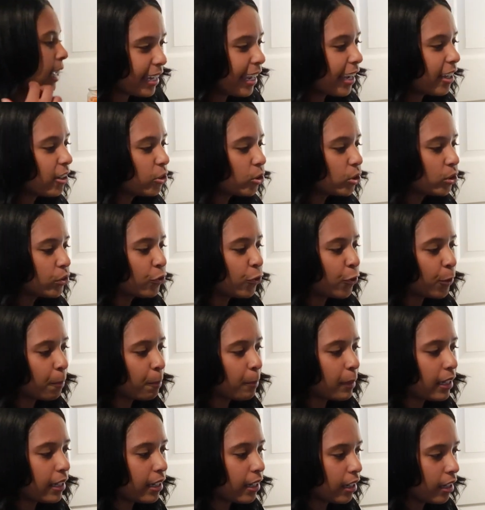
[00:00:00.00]
Candles for
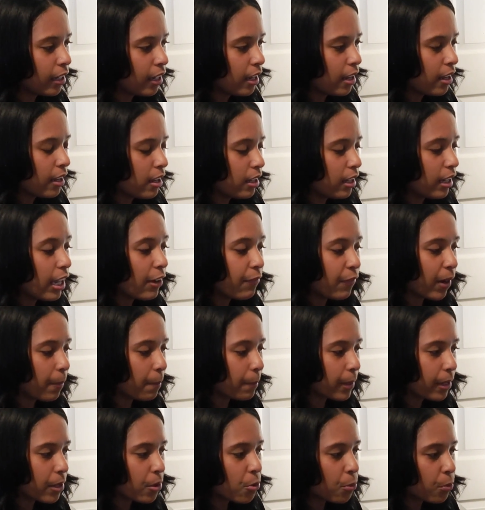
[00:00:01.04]
me, if I'm
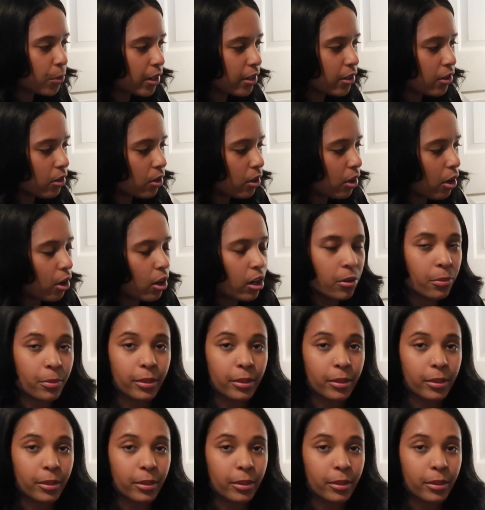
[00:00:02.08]
being real, are